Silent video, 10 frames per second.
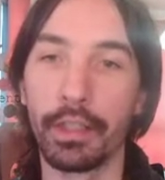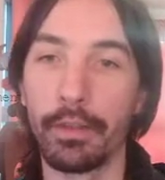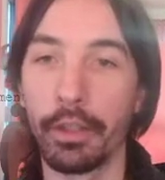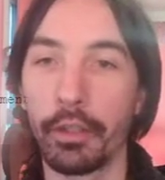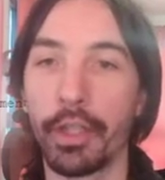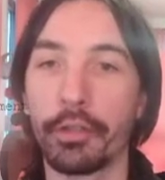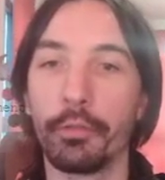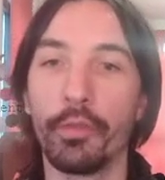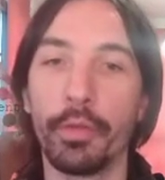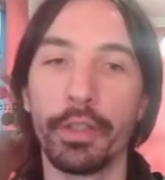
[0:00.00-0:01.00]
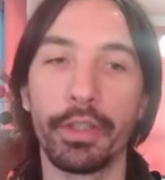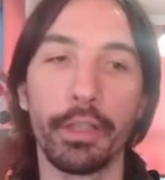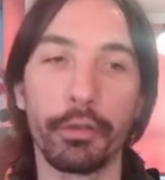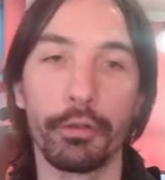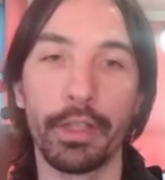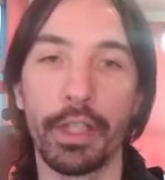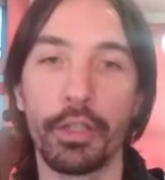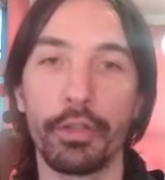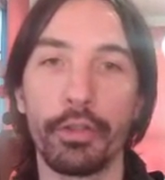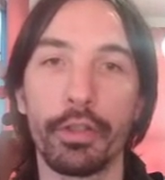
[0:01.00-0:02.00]
angular second moments, then the
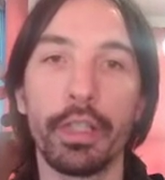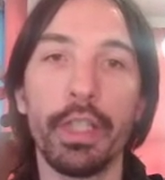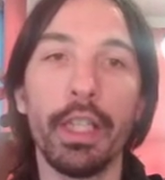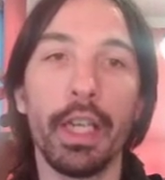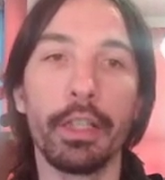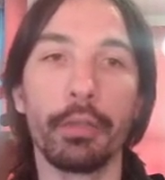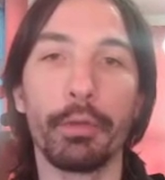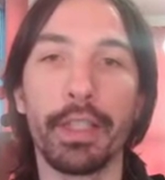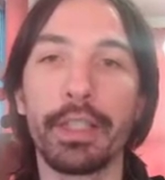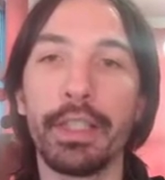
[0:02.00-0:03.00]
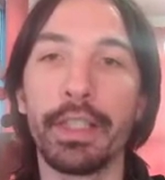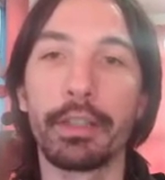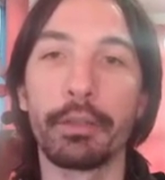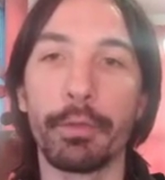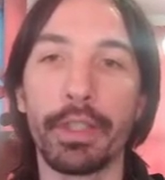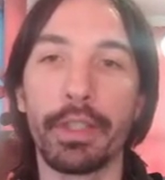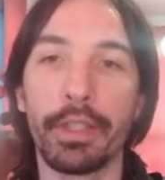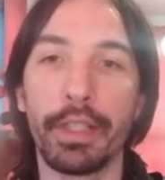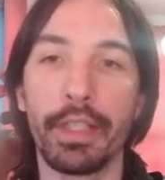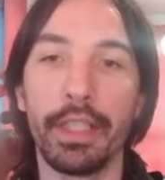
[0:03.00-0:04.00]
correlations. And so we can see that with
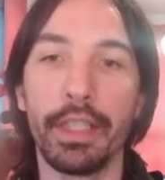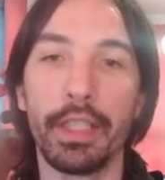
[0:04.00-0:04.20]
the